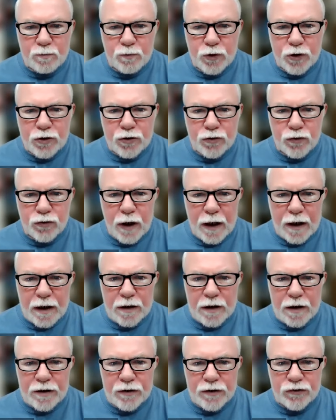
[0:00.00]
bring you
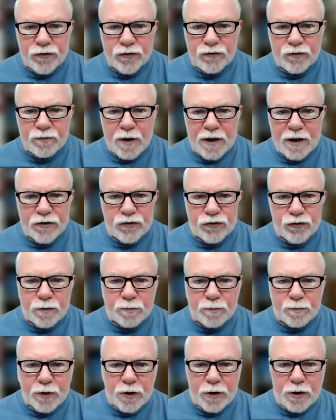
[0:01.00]
highlights of my
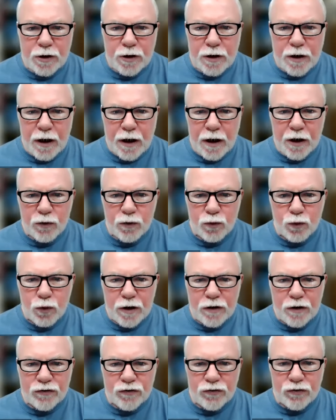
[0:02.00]
trip out
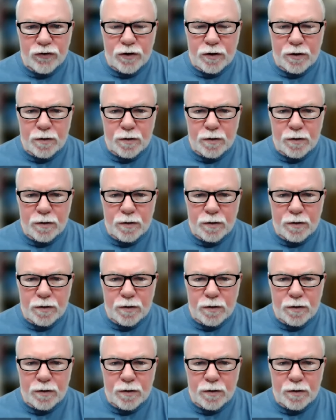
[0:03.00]
west.